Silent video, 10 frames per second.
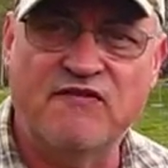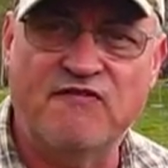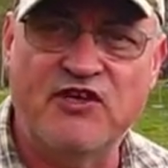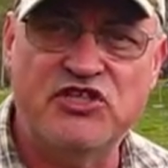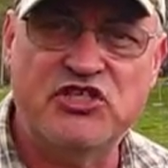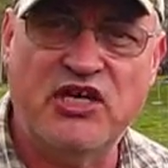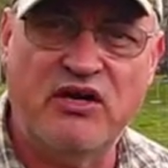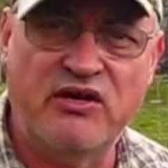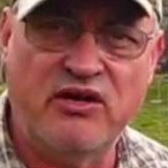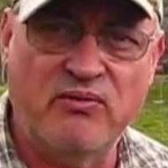of fish
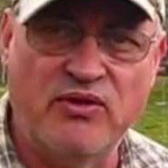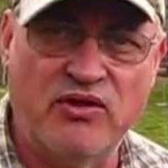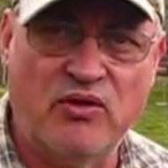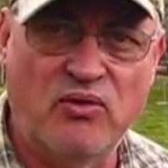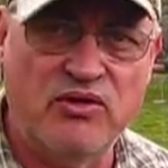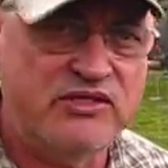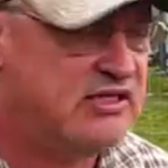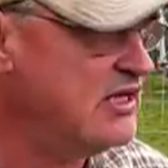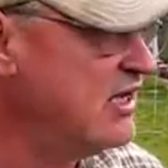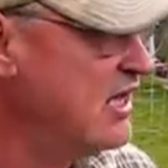down there with a corn
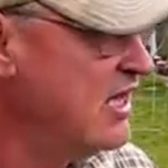seed